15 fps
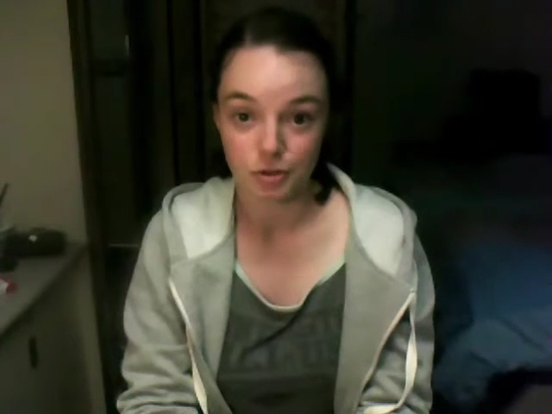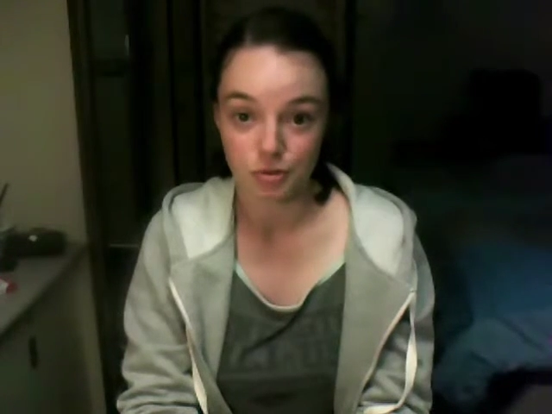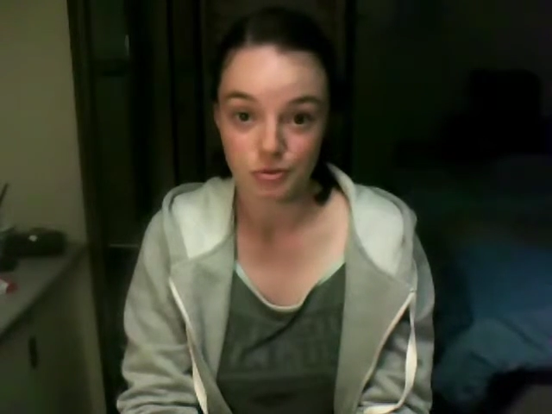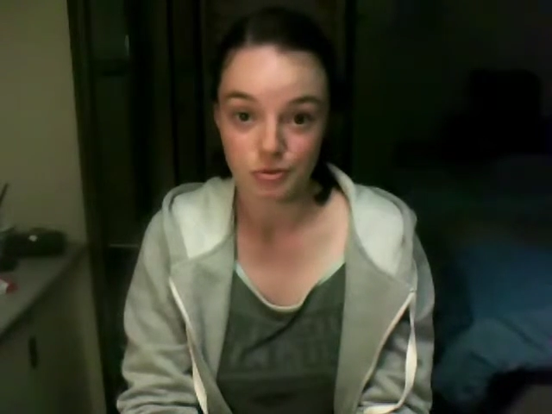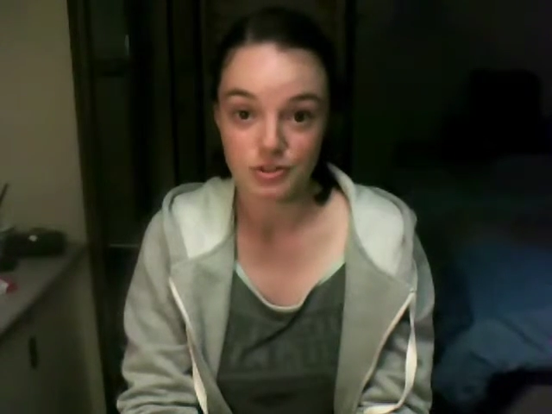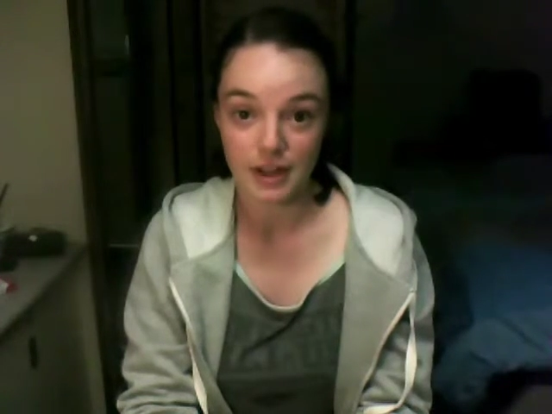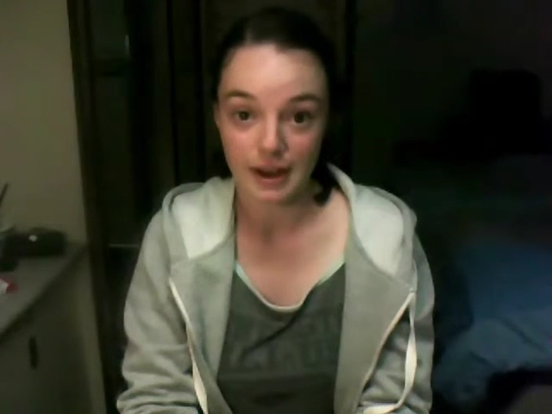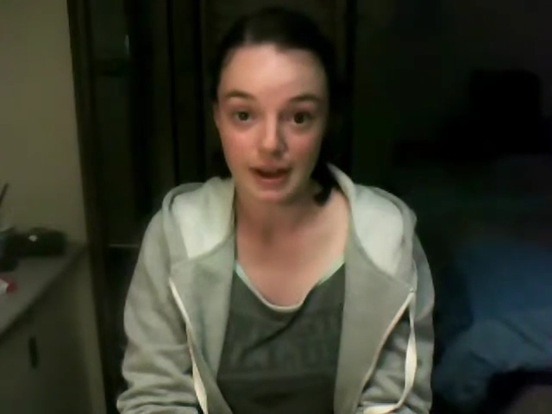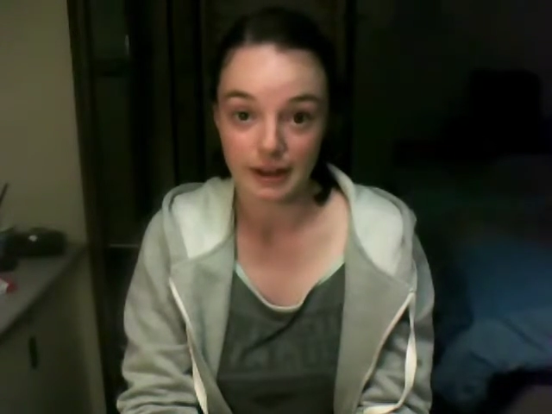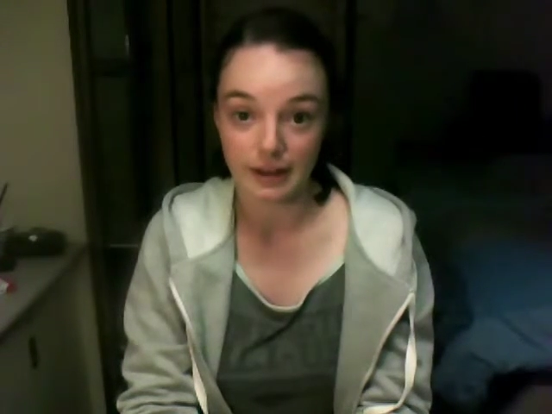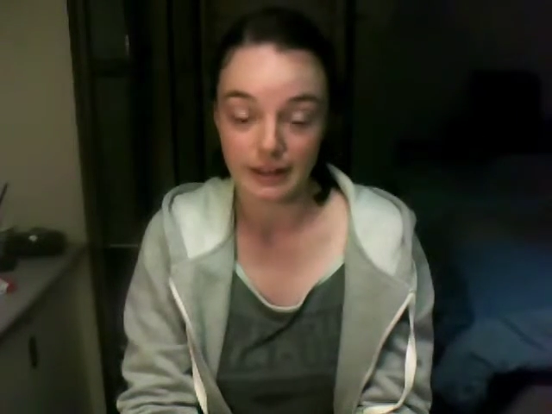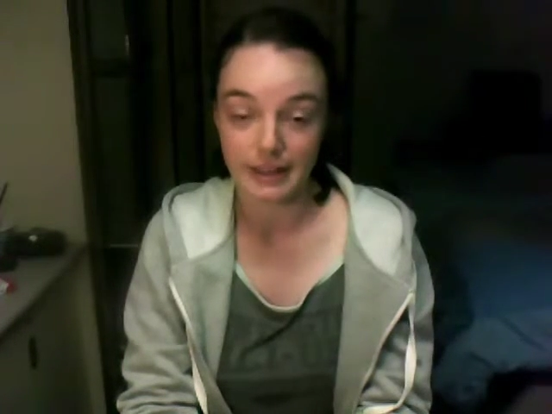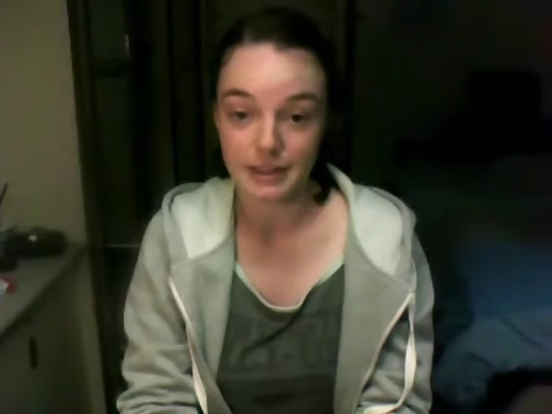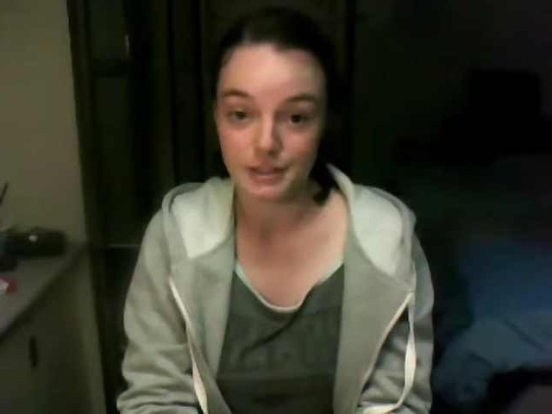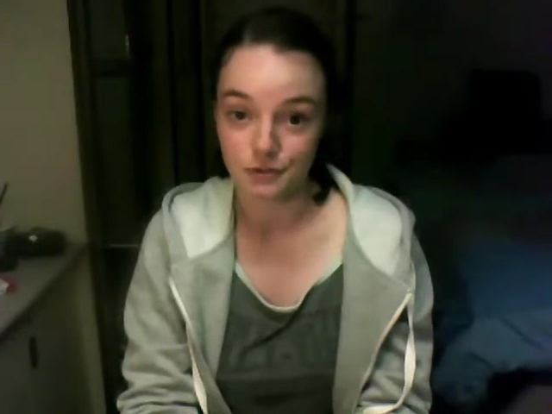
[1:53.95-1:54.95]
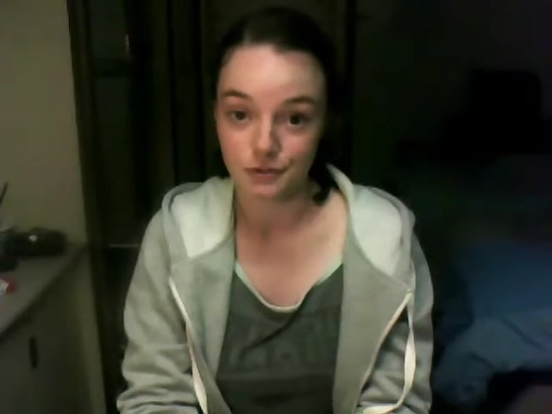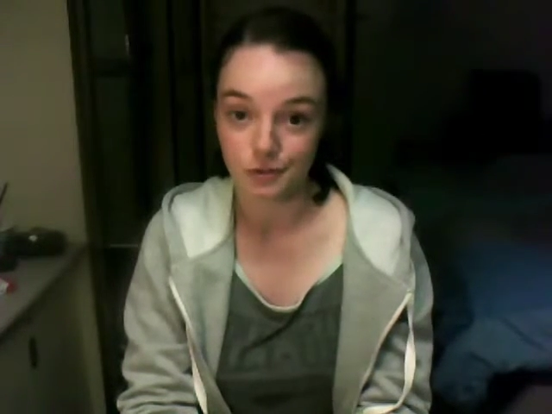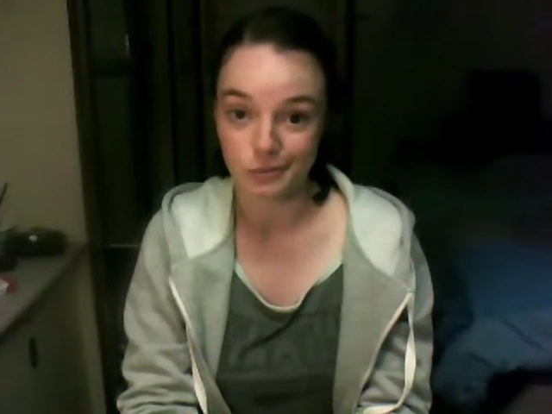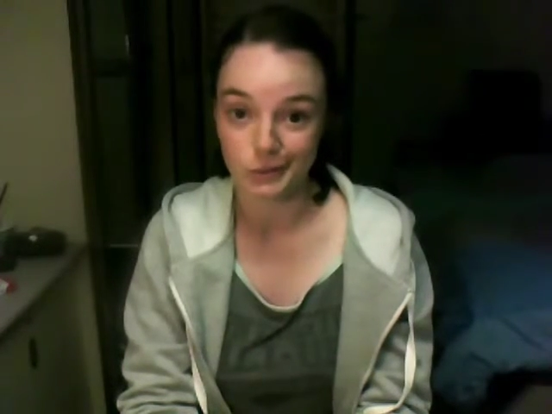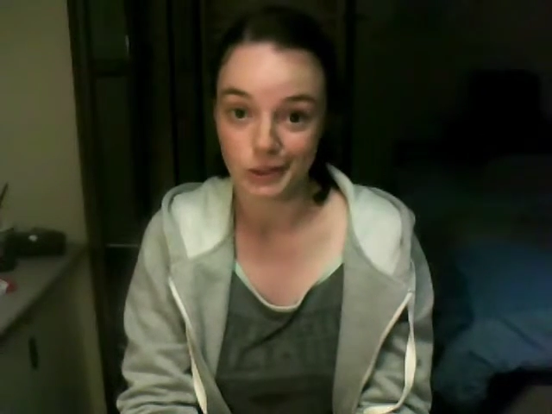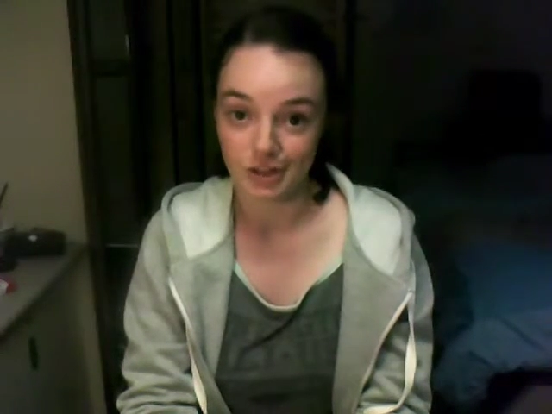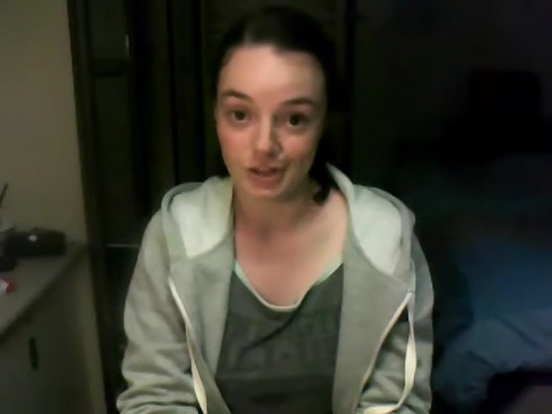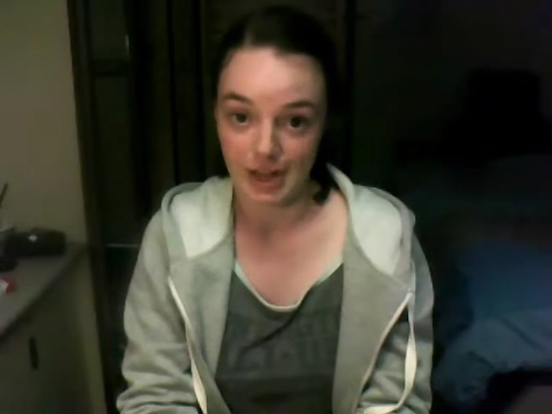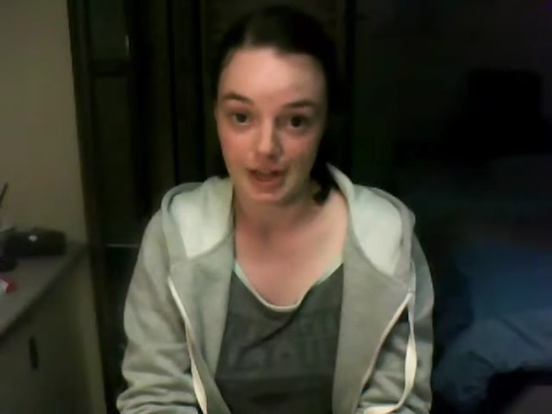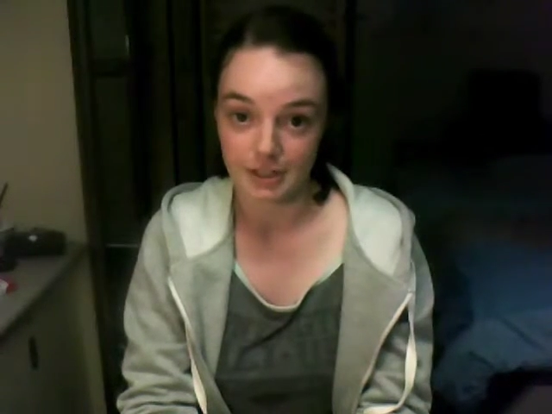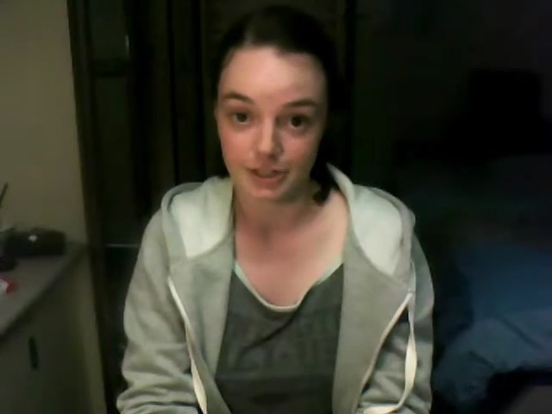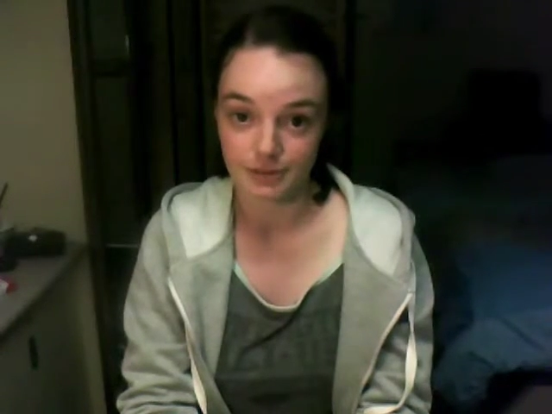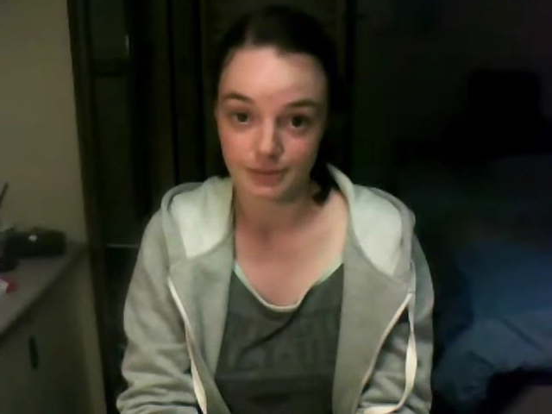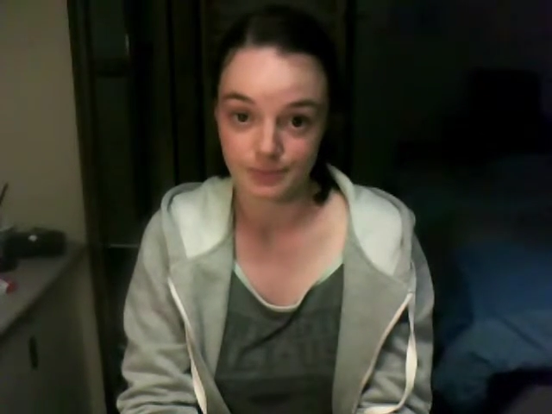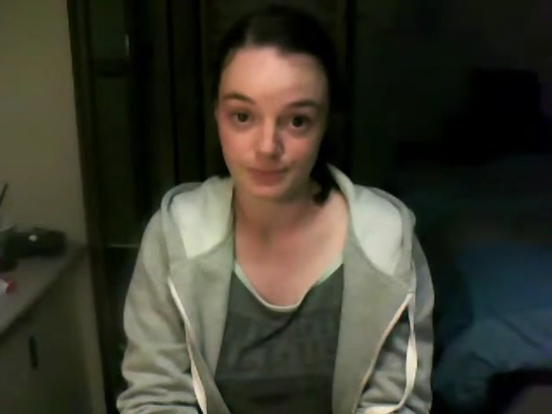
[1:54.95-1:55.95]
cool tile in its former
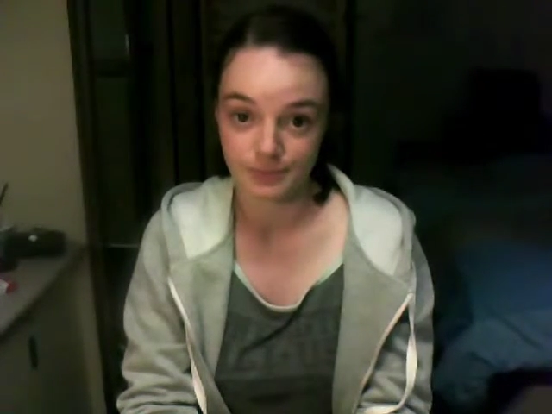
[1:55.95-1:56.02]
location.